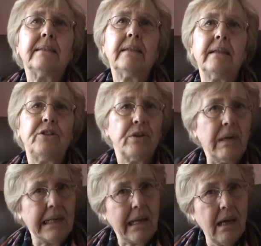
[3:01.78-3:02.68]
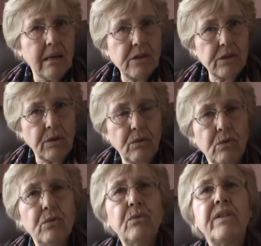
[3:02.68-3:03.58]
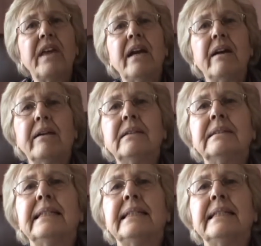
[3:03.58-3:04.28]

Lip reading: I took a class through there.